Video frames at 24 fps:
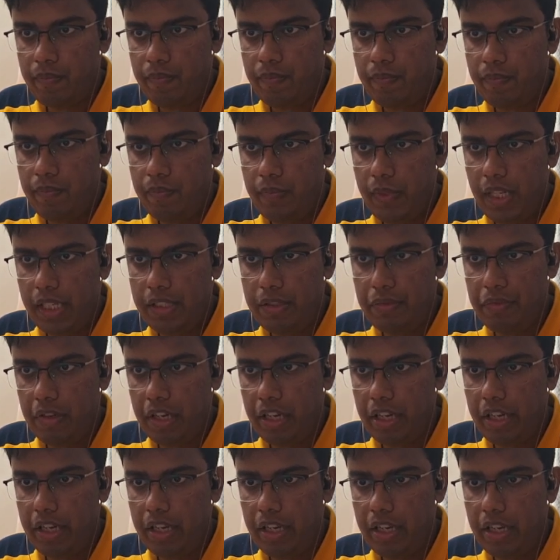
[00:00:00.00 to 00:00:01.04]
That's
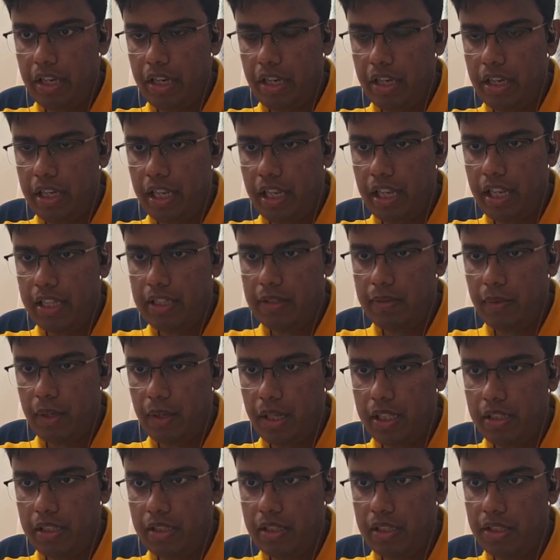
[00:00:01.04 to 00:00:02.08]
fine. I'll
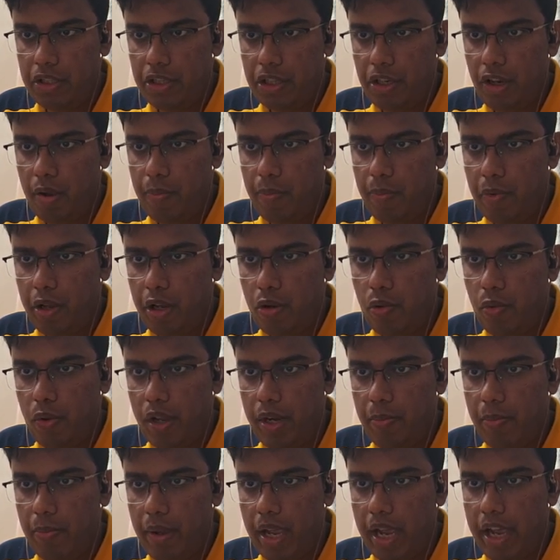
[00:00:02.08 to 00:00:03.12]
just drop my queen
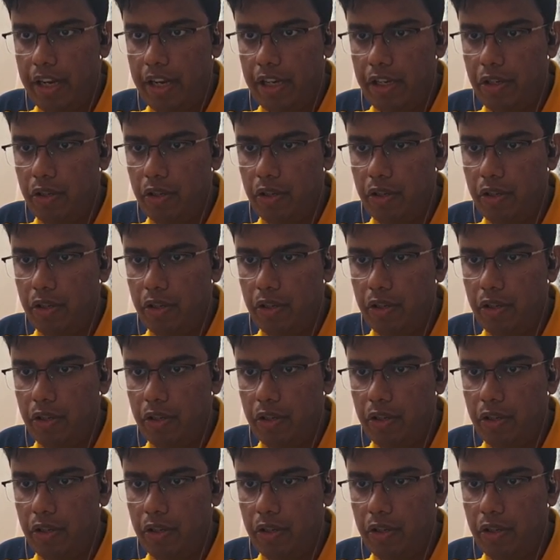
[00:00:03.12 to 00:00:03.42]
back to